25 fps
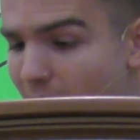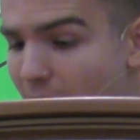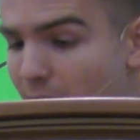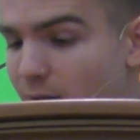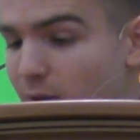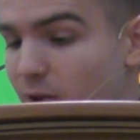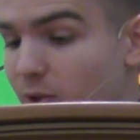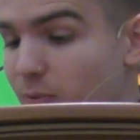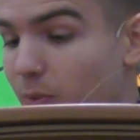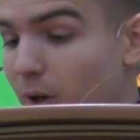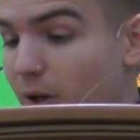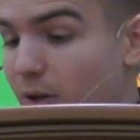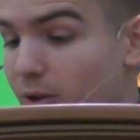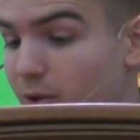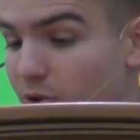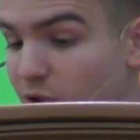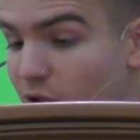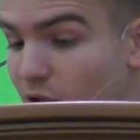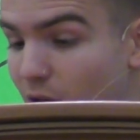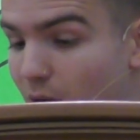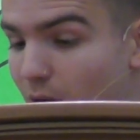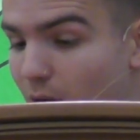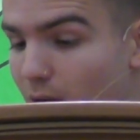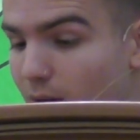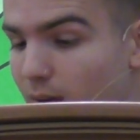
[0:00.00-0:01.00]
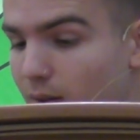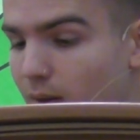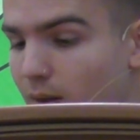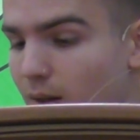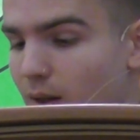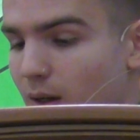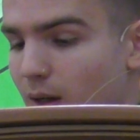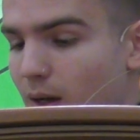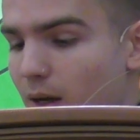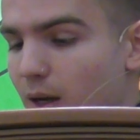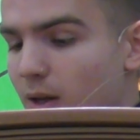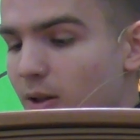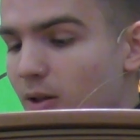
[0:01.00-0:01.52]
and his brother John,
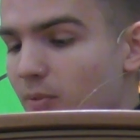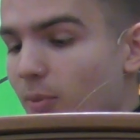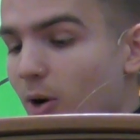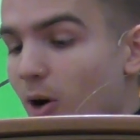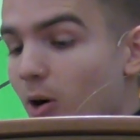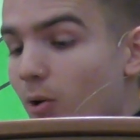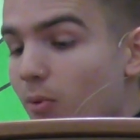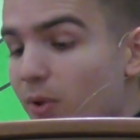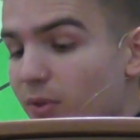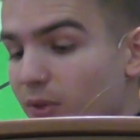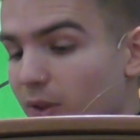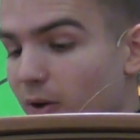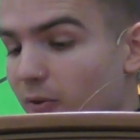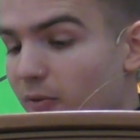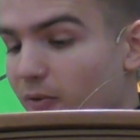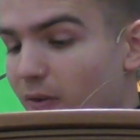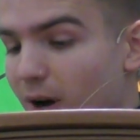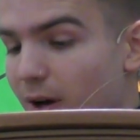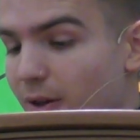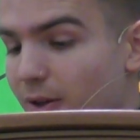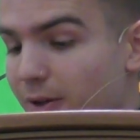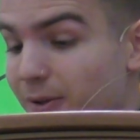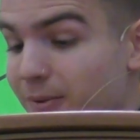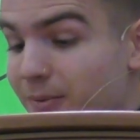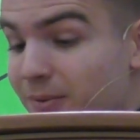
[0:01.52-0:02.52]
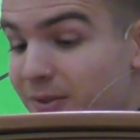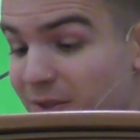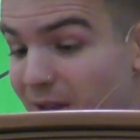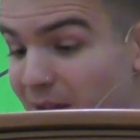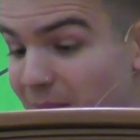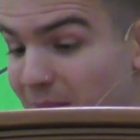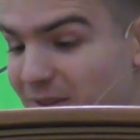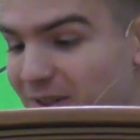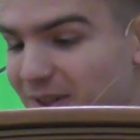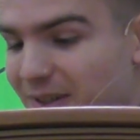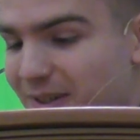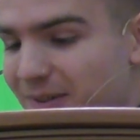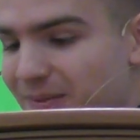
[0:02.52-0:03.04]
in the boat with their father
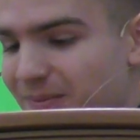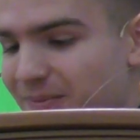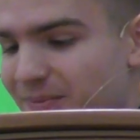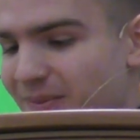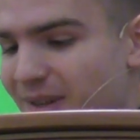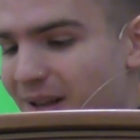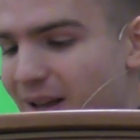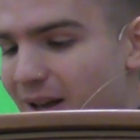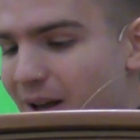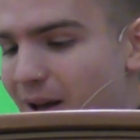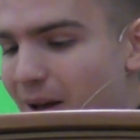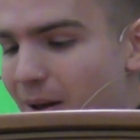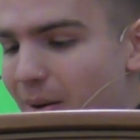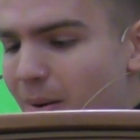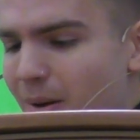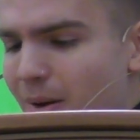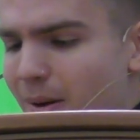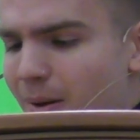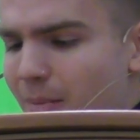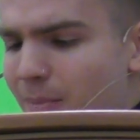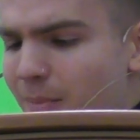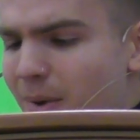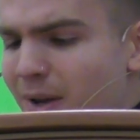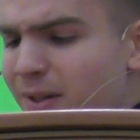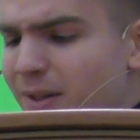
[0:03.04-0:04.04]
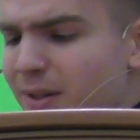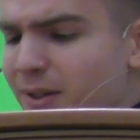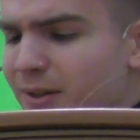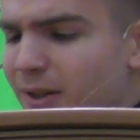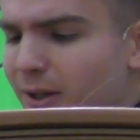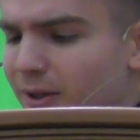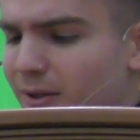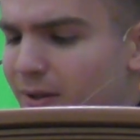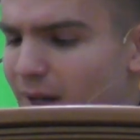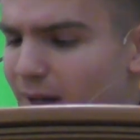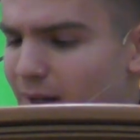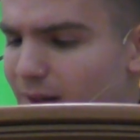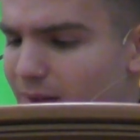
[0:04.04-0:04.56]
Zebedee, mending
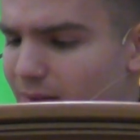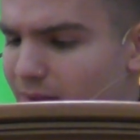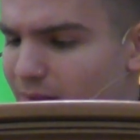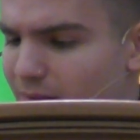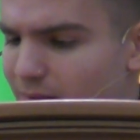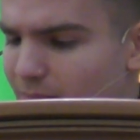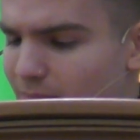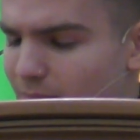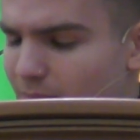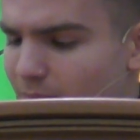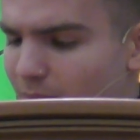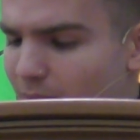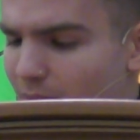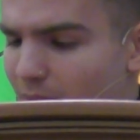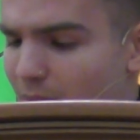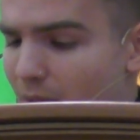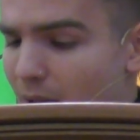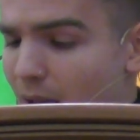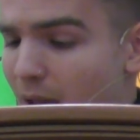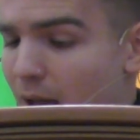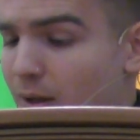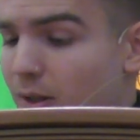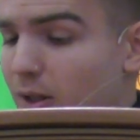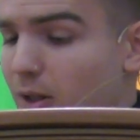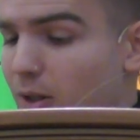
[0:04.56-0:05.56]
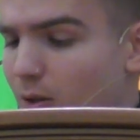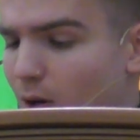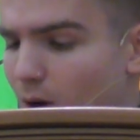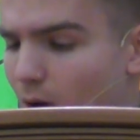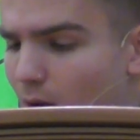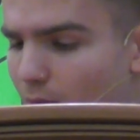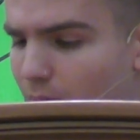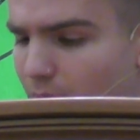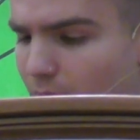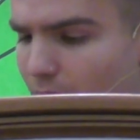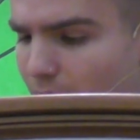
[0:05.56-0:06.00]
their nets, and he called